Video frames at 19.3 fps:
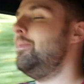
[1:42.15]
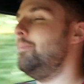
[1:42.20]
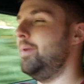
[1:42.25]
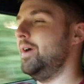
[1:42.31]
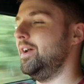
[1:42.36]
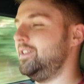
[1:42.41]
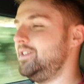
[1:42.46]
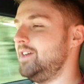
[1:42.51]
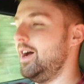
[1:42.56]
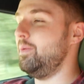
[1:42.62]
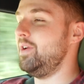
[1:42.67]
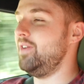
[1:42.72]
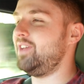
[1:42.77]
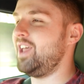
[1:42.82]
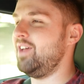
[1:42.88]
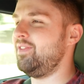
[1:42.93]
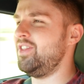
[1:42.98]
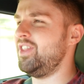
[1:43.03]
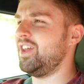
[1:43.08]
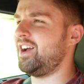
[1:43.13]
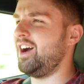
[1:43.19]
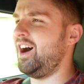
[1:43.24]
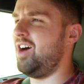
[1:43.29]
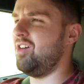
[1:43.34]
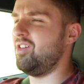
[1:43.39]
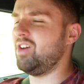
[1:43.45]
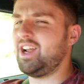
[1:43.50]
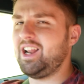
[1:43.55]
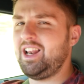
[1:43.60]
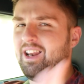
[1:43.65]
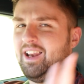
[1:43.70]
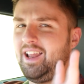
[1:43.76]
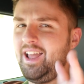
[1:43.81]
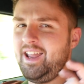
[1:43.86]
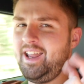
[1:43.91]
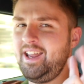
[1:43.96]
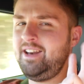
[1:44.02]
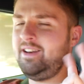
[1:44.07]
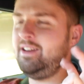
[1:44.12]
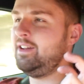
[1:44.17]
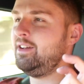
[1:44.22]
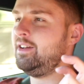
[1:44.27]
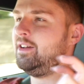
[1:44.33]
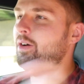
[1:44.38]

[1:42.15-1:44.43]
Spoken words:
But we've given the car a clean